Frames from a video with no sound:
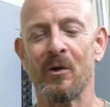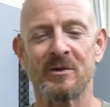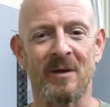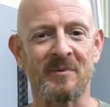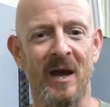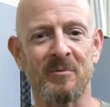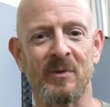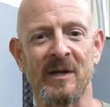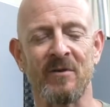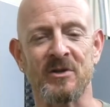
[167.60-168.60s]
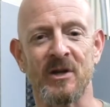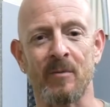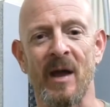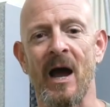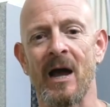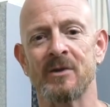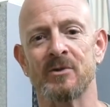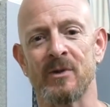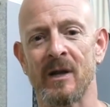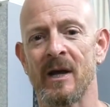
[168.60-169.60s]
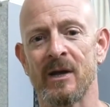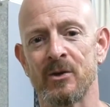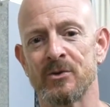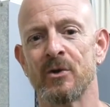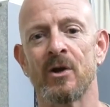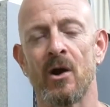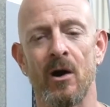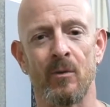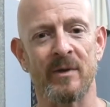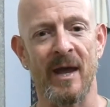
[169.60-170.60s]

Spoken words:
Sometimes we leave our sticker behind so the client knows who to call when